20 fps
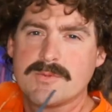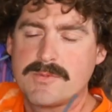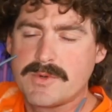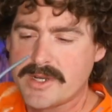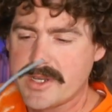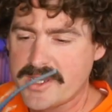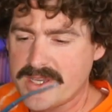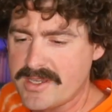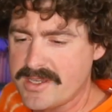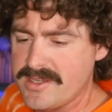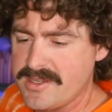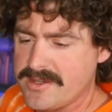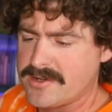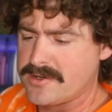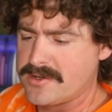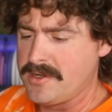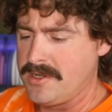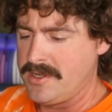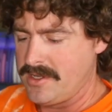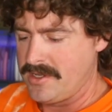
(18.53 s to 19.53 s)
brag
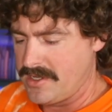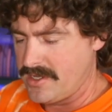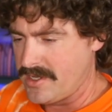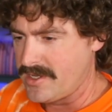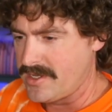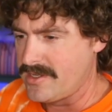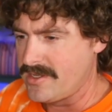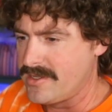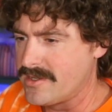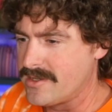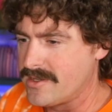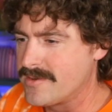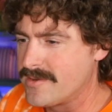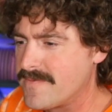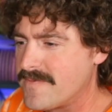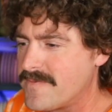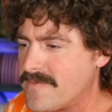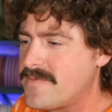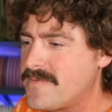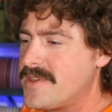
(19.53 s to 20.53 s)
here, I
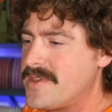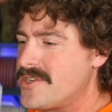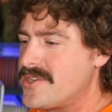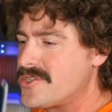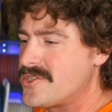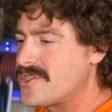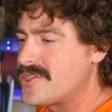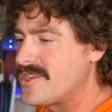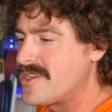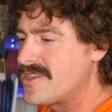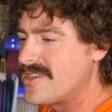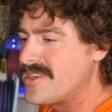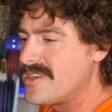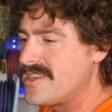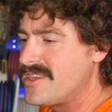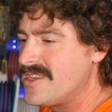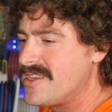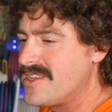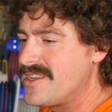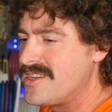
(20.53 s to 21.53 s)
finished
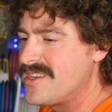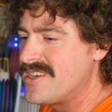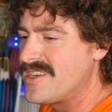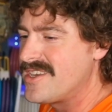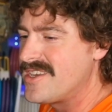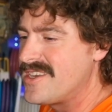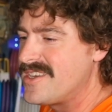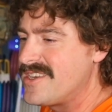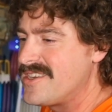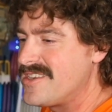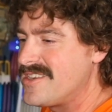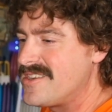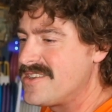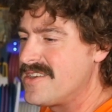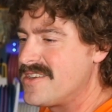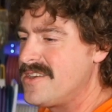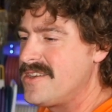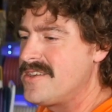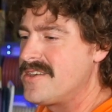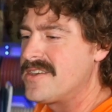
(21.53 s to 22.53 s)
in a
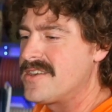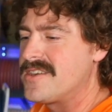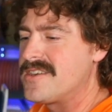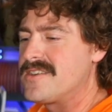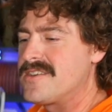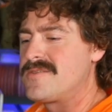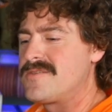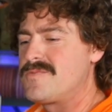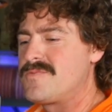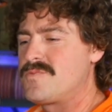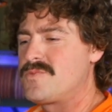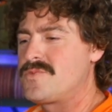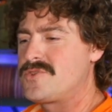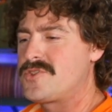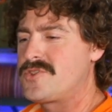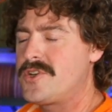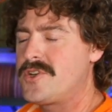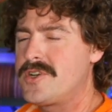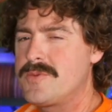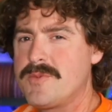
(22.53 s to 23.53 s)

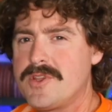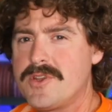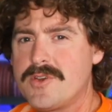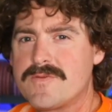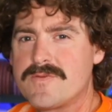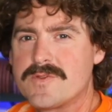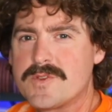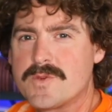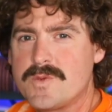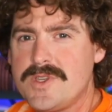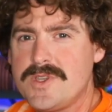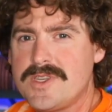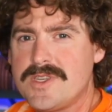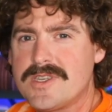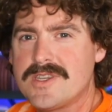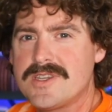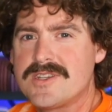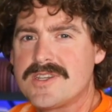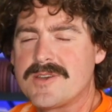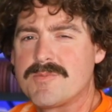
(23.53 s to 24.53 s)
tournament over the
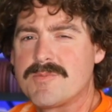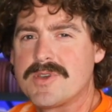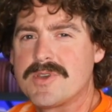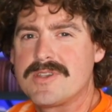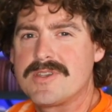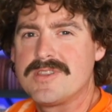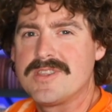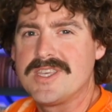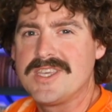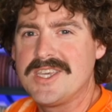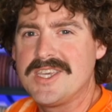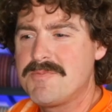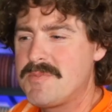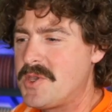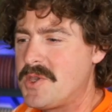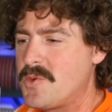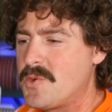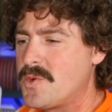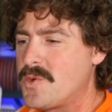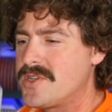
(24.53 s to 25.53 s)
weekend. I played in the
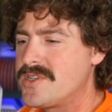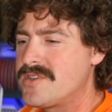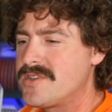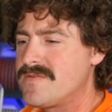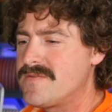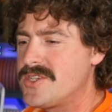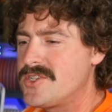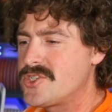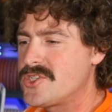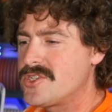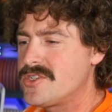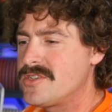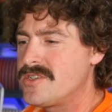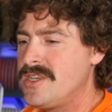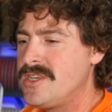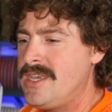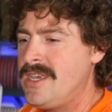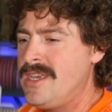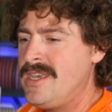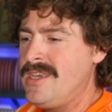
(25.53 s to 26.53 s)
MA1 division
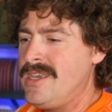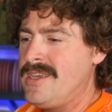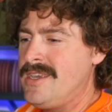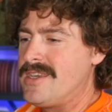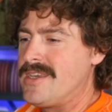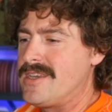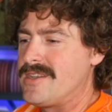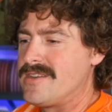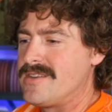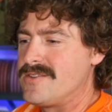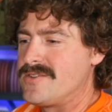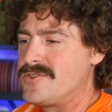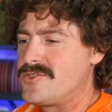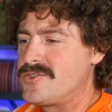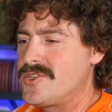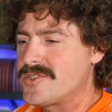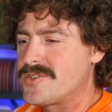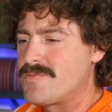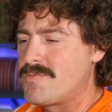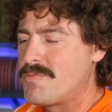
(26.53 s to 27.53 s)
and
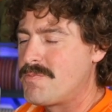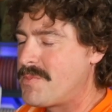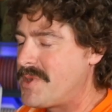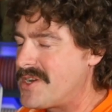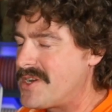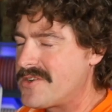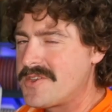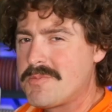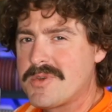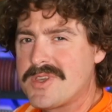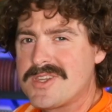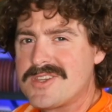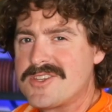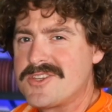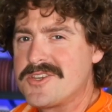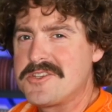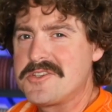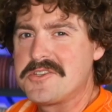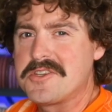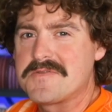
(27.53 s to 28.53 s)
just barely played
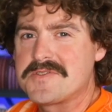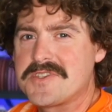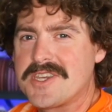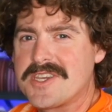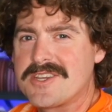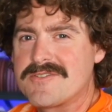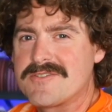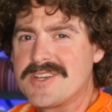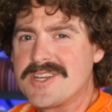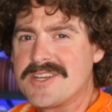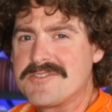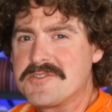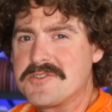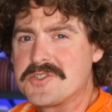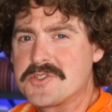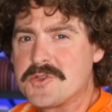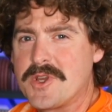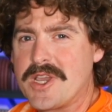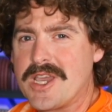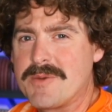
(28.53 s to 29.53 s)
good enough second round to
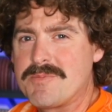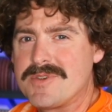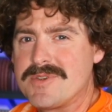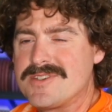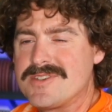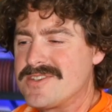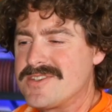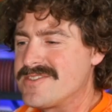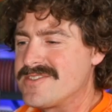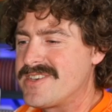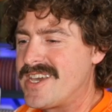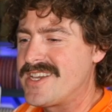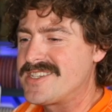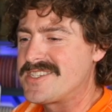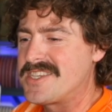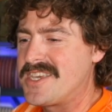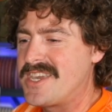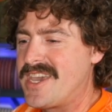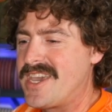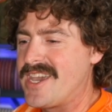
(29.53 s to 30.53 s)
scrap into
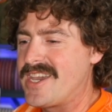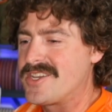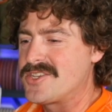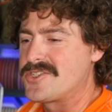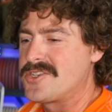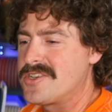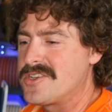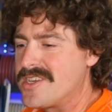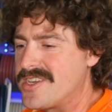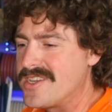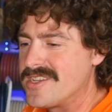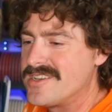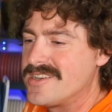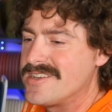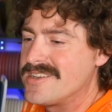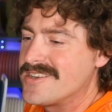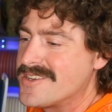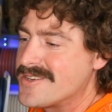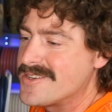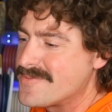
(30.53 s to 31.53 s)
last cash. And
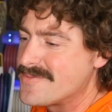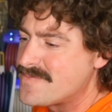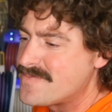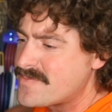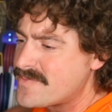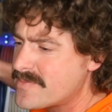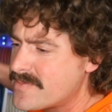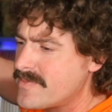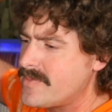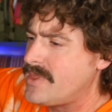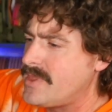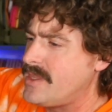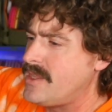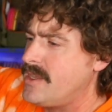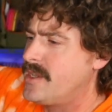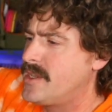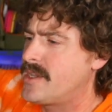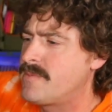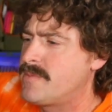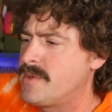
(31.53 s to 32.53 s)

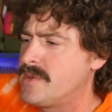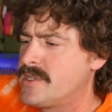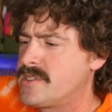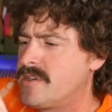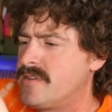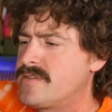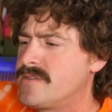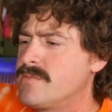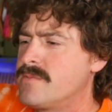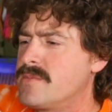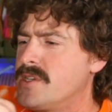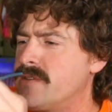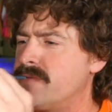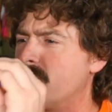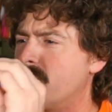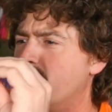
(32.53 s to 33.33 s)
I got myself some gift